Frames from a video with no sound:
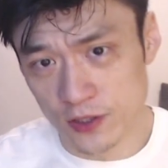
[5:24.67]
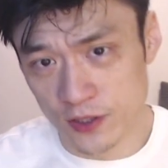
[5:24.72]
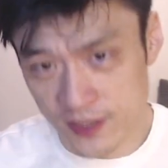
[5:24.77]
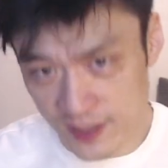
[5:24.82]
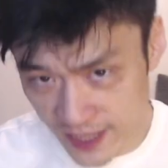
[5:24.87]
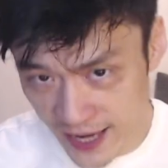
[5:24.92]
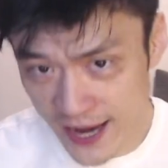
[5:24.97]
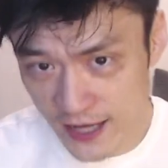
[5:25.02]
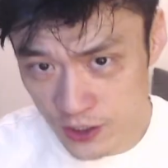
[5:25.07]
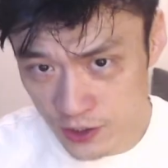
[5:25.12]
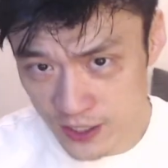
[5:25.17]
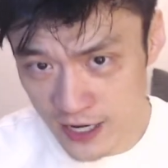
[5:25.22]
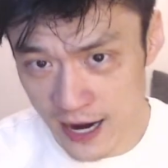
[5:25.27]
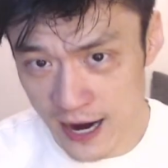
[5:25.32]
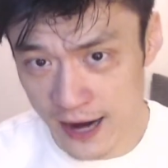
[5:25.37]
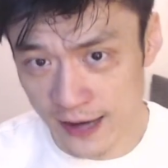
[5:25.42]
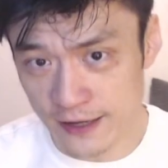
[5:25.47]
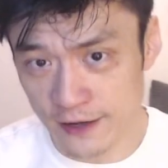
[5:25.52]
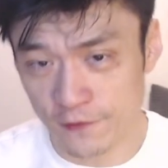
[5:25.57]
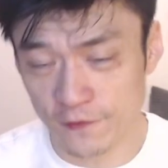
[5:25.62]
head to
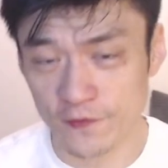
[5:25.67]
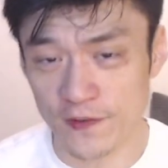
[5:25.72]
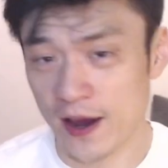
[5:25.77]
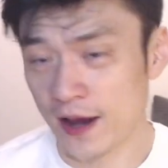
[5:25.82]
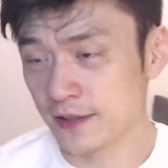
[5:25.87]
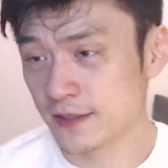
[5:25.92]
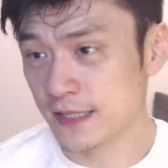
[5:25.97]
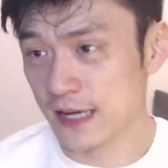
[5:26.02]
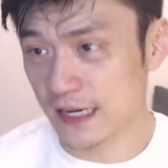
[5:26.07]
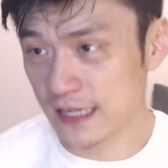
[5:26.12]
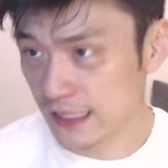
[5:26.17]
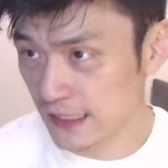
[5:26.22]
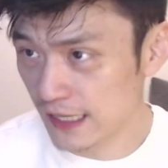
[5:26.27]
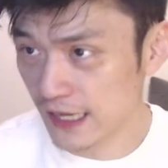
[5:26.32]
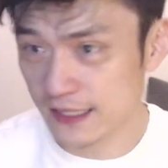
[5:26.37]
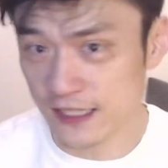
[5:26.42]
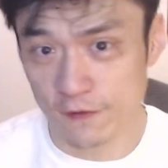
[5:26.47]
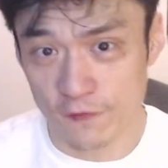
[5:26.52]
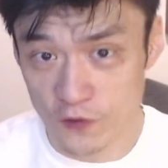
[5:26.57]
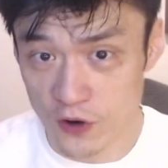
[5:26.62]
Cardiff and
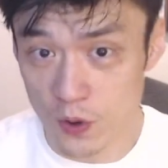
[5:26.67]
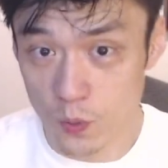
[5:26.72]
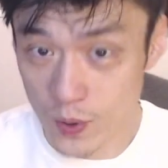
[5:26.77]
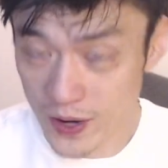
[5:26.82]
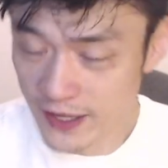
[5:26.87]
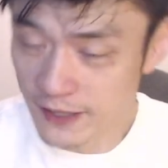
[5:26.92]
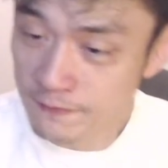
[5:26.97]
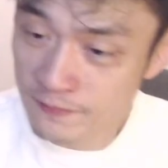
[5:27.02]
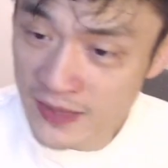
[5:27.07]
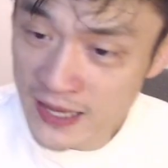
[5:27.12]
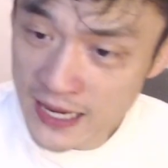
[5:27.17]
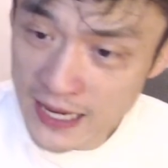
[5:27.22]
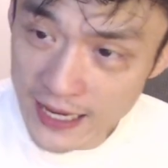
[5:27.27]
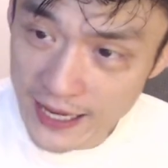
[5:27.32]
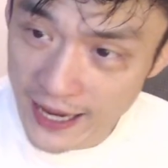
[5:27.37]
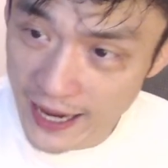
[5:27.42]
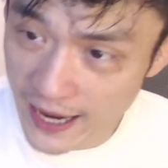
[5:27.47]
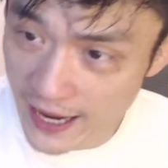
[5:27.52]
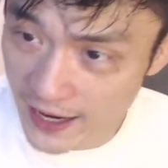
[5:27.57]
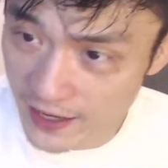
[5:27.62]
collect a free wing.
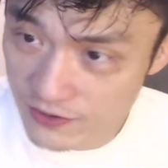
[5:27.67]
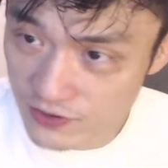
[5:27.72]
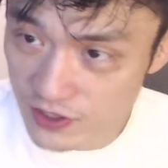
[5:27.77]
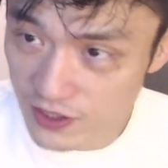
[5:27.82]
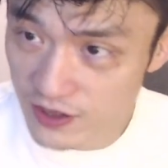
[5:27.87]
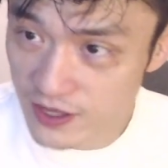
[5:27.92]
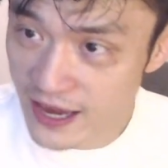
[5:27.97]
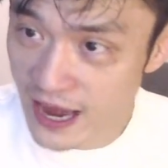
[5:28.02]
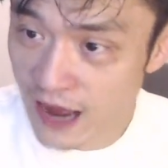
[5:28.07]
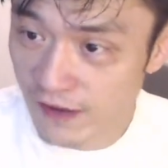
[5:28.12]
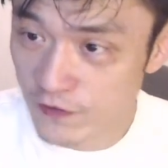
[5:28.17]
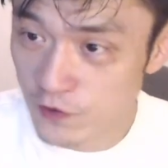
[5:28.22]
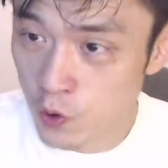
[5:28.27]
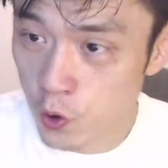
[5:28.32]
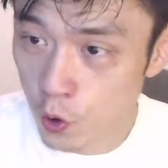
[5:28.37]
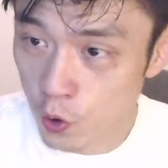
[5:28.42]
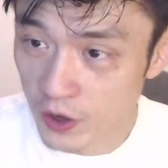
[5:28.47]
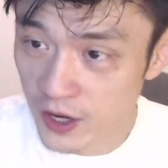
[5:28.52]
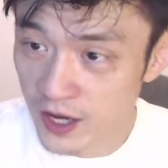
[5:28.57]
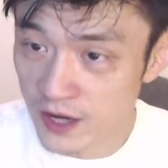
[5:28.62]
And they have
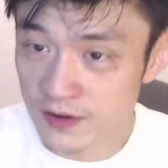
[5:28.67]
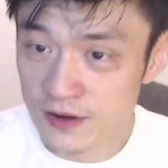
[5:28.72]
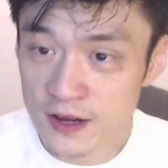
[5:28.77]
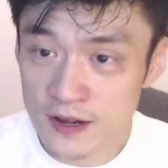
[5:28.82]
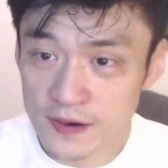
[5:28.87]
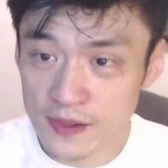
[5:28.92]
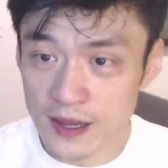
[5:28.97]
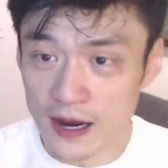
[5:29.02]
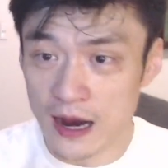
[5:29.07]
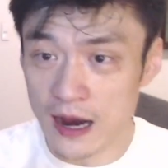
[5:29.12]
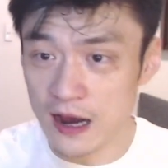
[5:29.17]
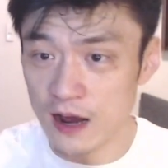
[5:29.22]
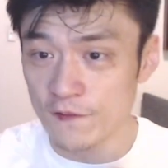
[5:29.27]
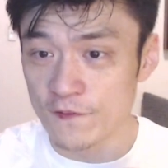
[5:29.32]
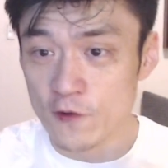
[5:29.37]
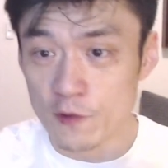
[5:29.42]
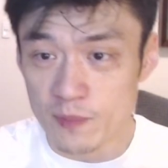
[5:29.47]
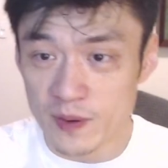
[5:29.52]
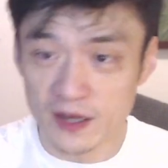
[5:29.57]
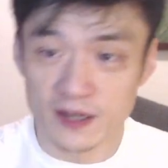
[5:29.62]
called in a
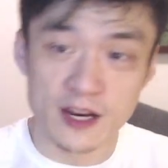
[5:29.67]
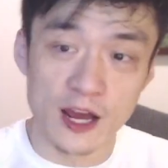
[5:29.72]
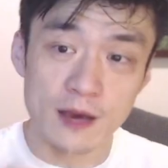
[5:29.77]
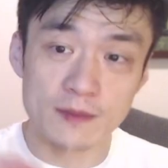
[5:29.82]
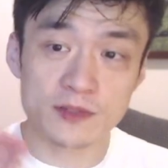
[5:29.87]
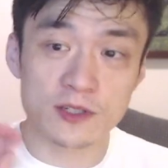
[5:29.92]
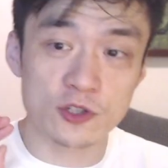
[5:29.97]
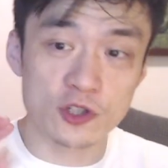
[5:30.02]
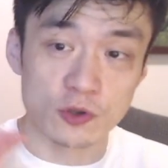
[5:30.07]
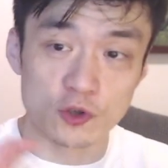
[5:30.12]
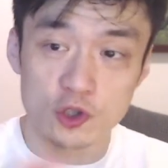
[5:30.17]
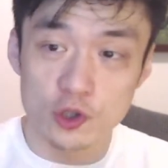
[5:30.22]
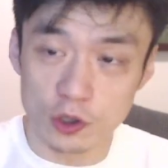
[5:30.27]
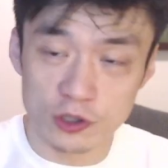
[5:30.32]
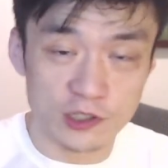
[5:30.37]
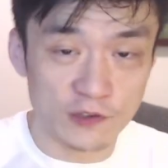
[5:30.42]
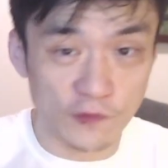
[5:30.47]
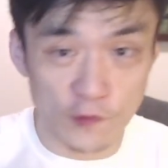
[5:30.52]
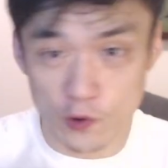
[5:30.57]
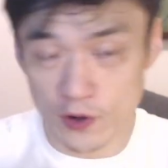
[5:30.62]
few big names. So George
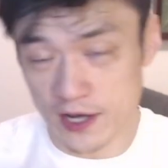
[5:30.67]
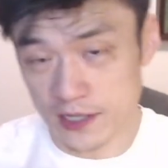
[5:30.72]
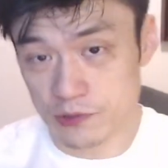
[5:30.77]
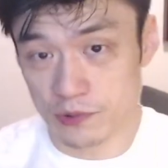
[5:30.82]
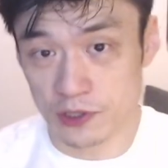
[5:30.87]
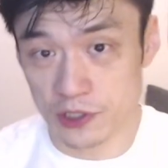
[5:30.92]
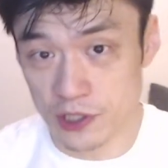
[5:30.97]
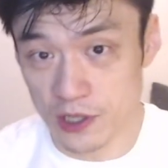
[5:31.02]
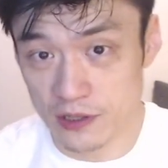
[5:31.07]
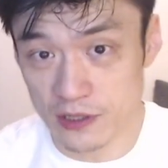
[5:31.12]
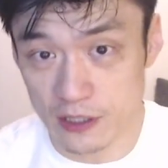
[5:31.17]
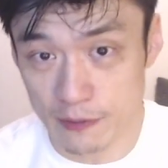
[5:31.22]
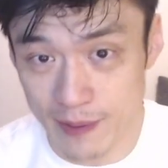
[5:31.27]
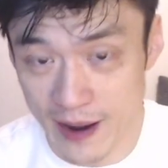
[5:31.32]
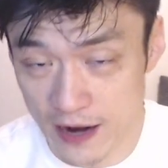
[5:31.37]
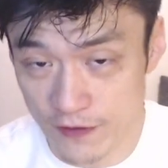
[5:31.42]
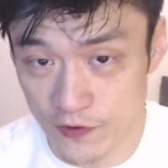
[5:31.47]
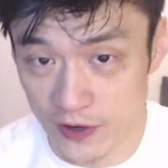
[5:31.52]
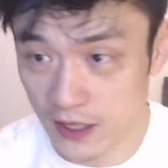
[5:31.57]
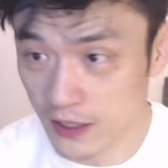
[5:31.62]
Ford has returned to the
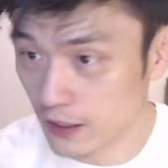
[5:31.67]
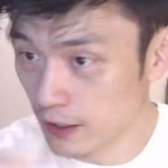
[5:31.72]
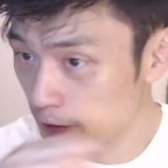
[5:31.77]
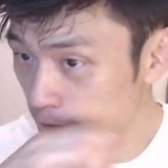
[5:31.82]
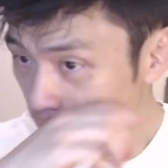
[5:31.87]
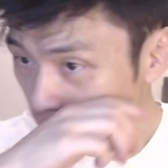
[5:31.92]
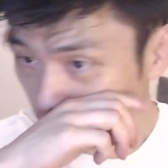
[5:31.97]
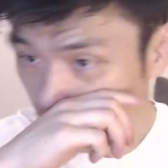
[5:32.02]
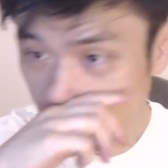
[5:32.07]
pack for England.